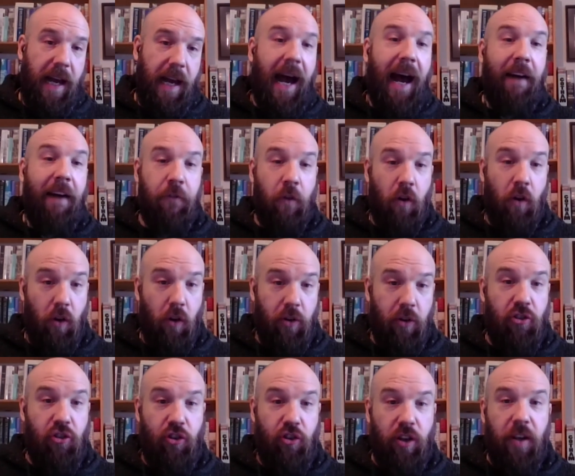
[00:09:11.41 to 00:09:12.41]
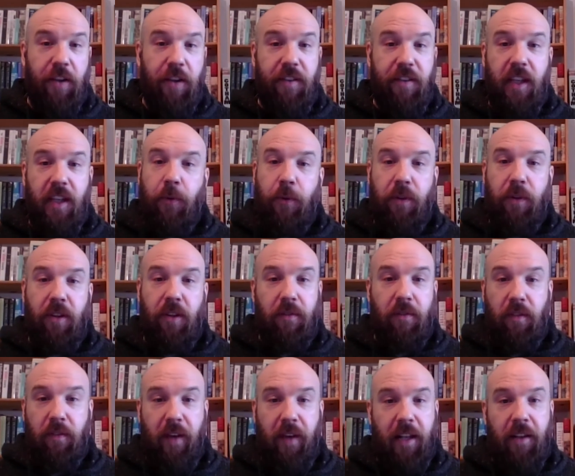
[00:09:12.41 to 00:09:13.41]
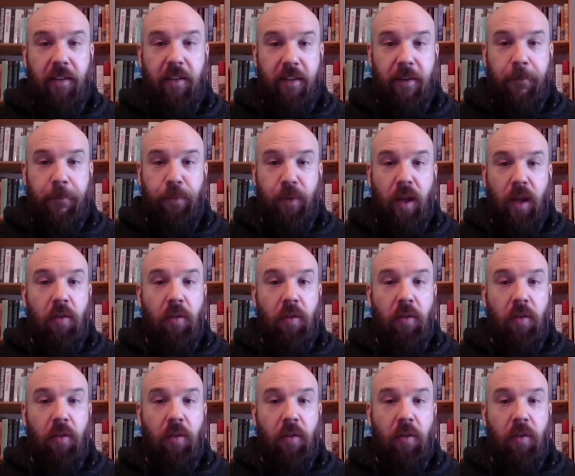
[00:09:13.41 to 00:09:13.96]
after lunch sequence of events.